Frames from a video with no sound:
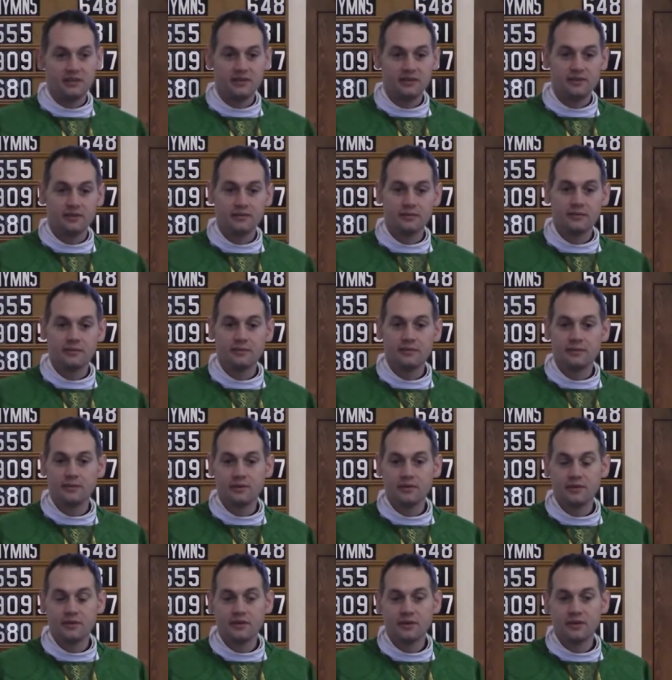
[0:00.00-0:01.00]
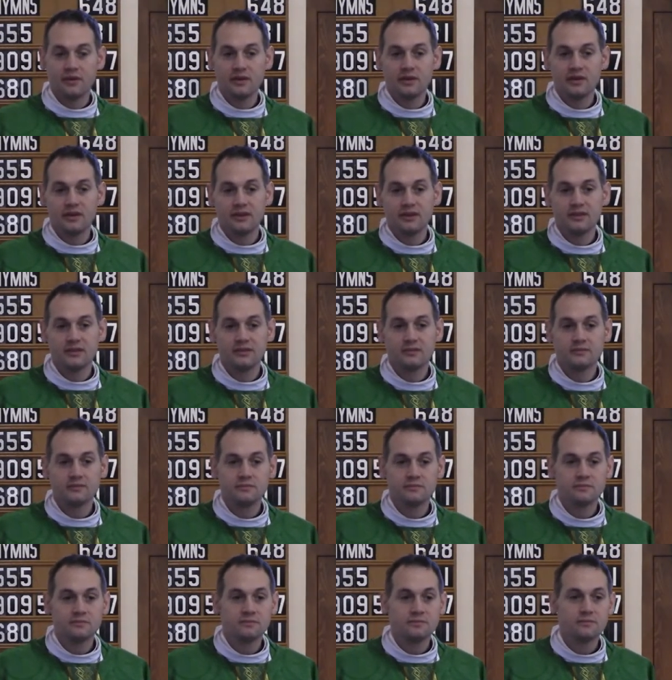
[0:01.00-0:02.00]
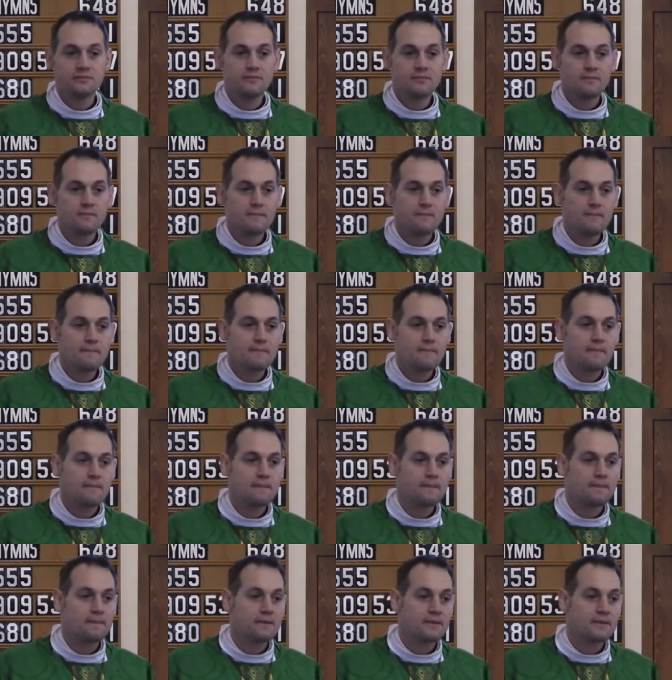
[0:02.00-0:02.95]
[no speech]